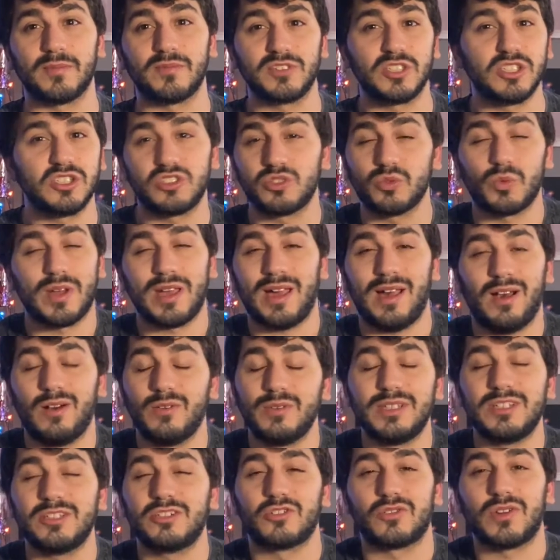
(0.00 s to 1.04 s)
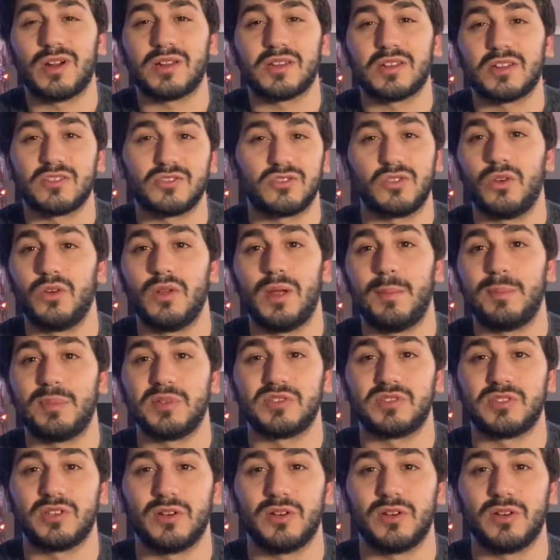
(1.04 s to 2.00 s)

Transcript: just the way how he directed this whole episode.